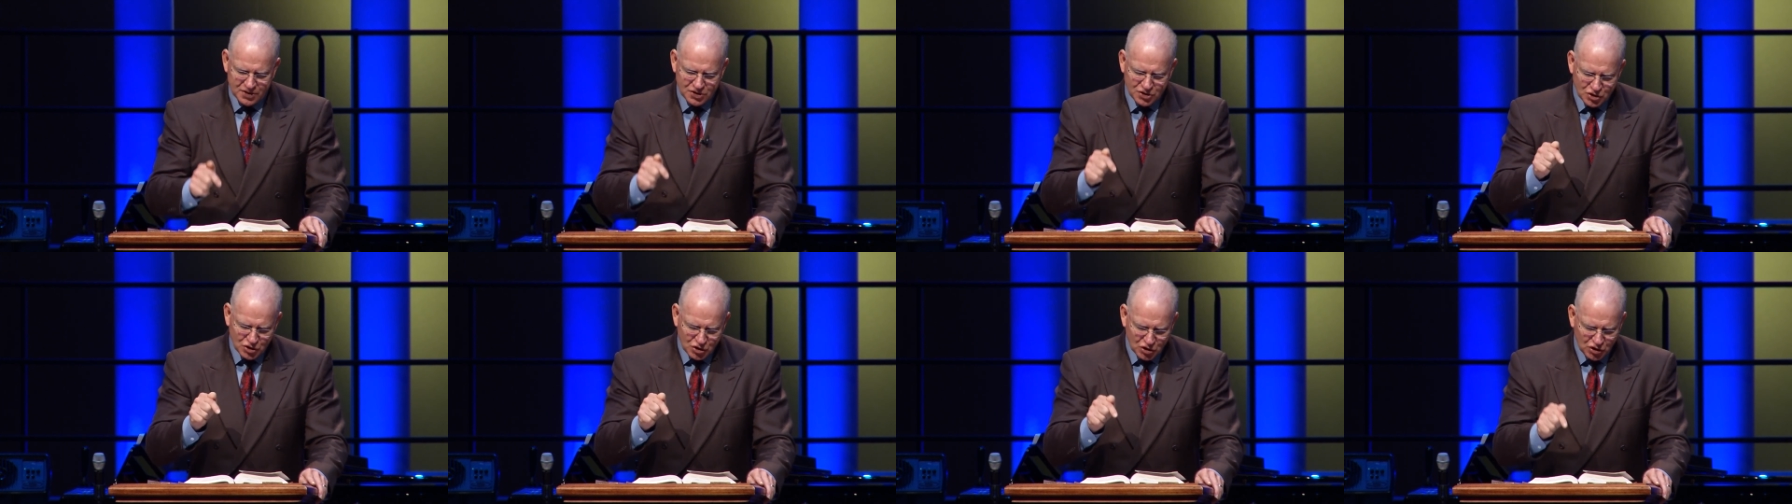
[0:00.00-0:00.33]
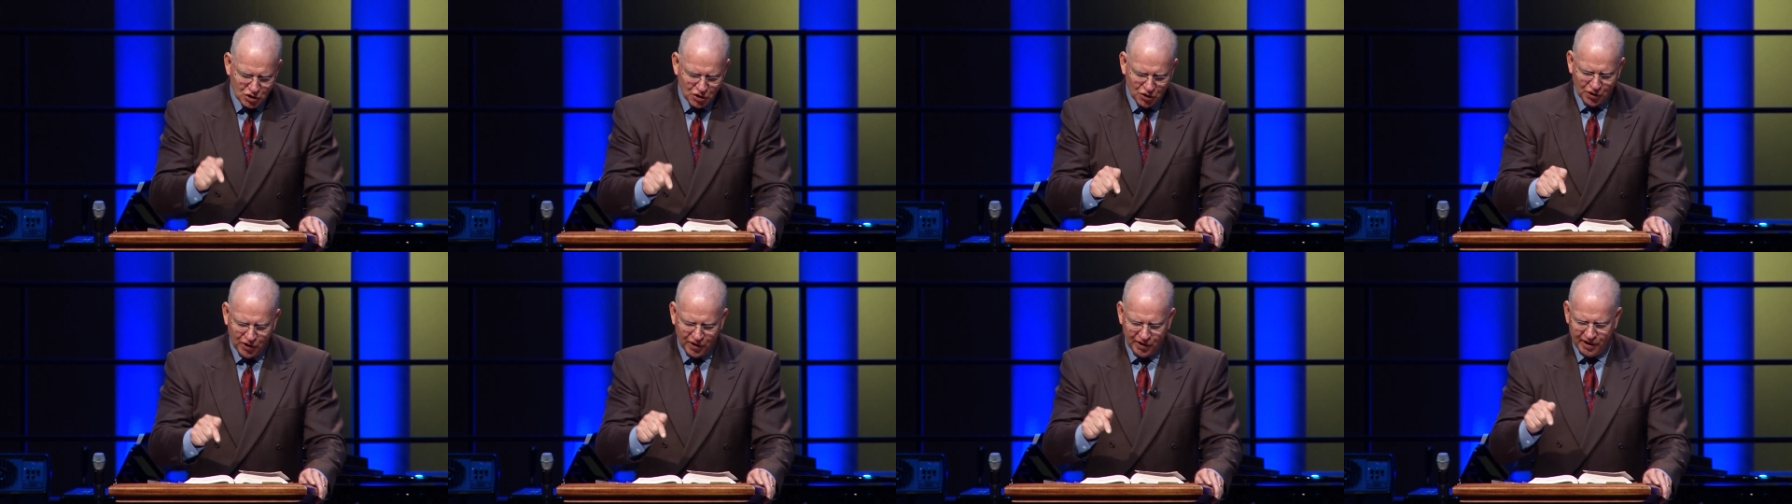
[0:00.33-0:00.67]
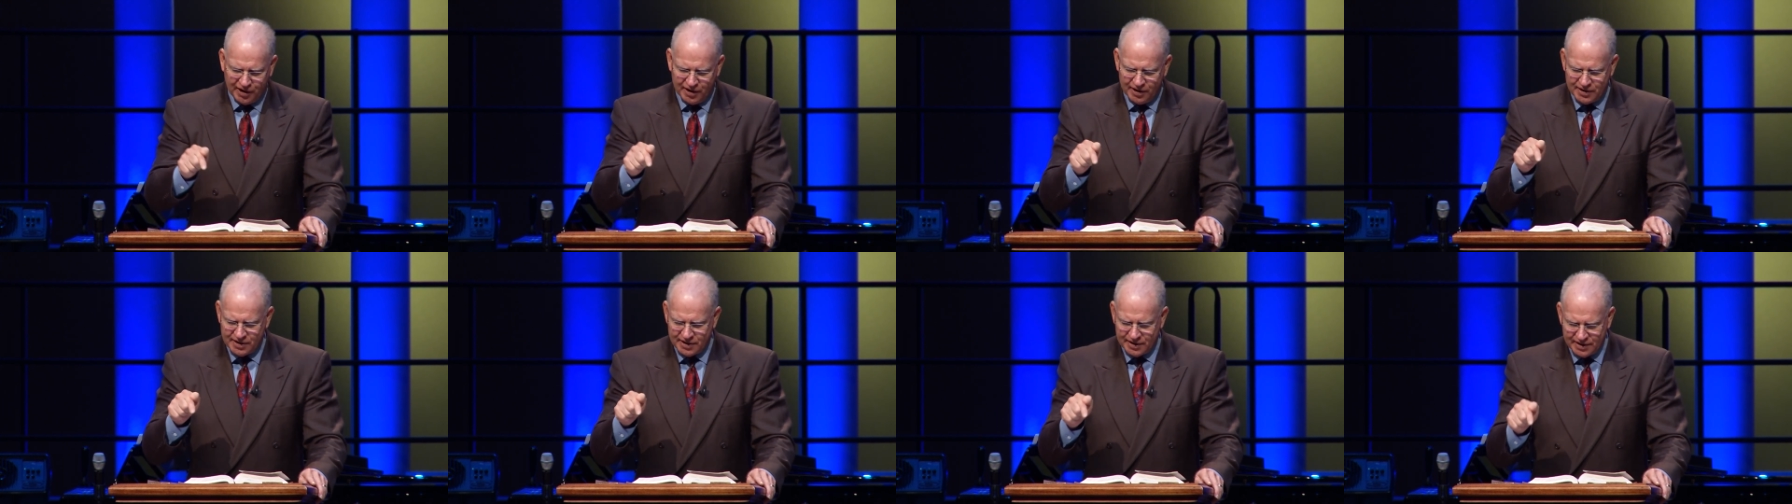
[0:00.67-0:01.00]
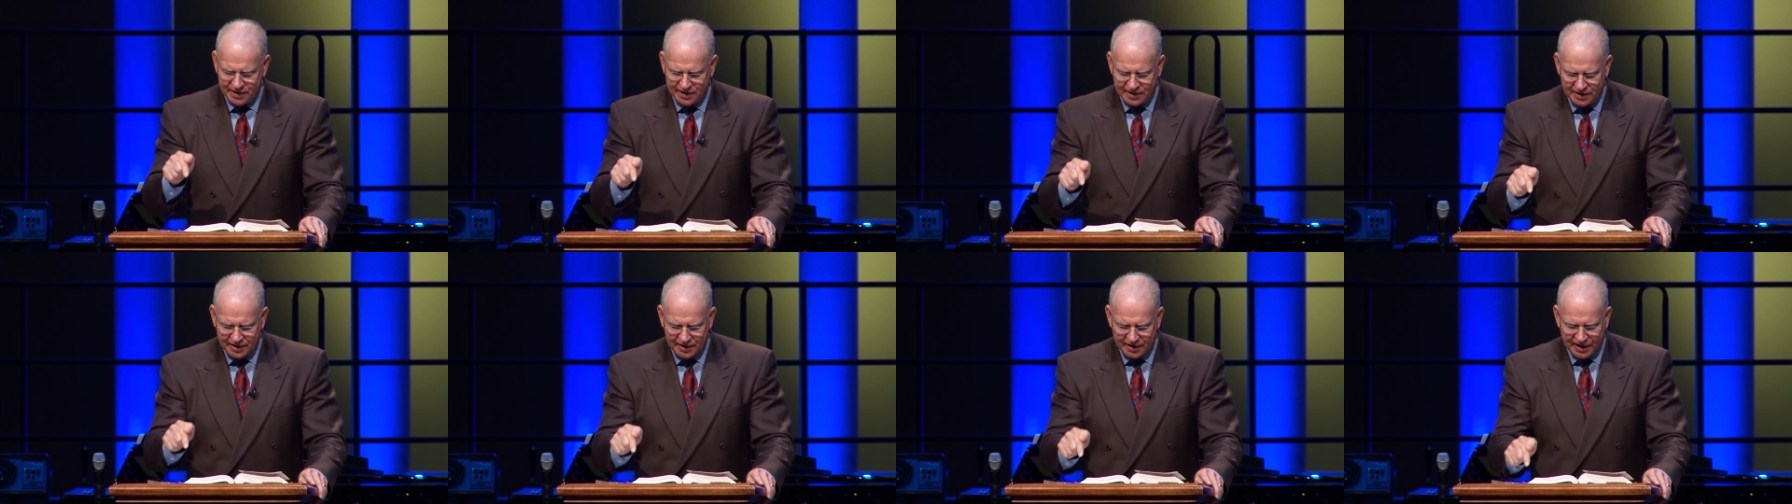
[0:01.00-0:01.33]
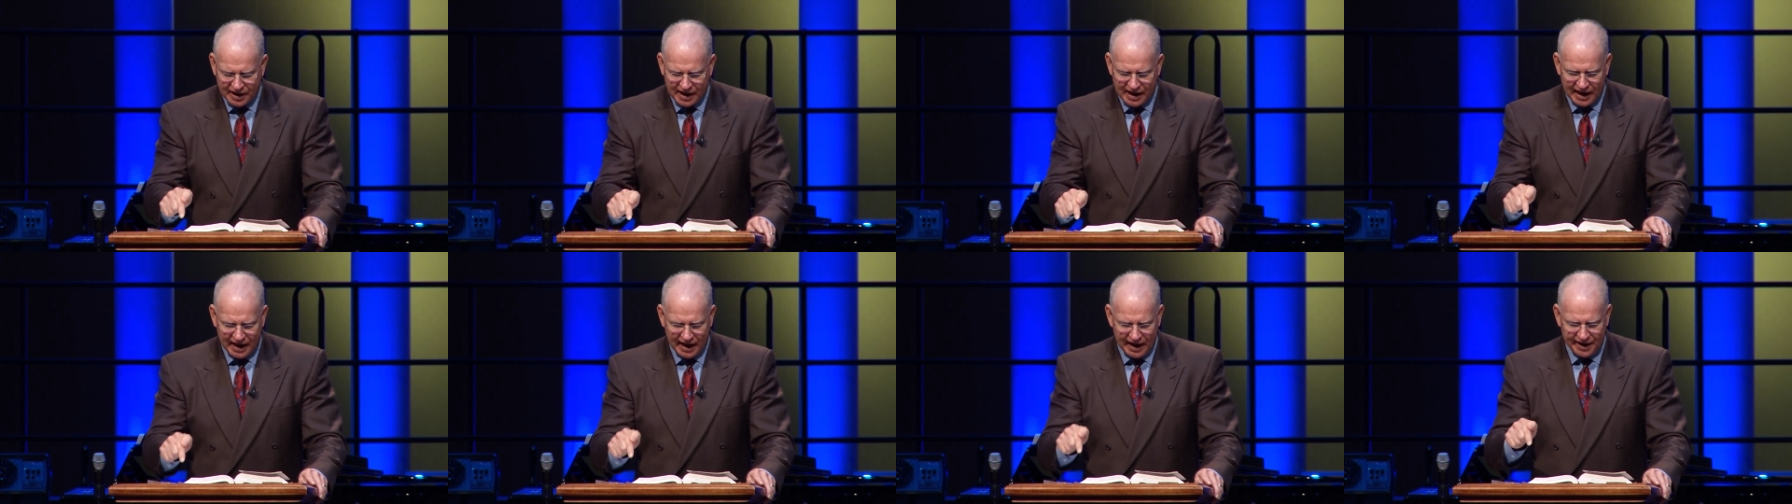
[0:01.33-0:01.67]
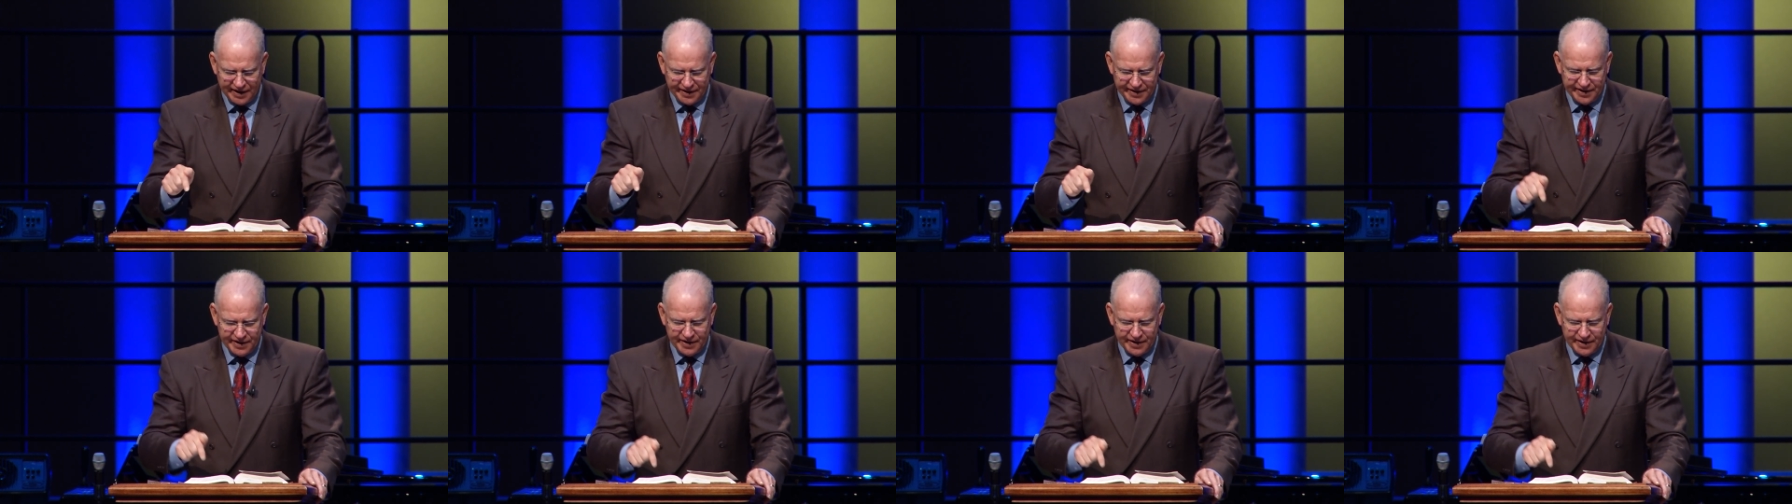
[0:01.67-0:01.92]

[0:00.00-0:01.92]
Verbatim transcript: your God,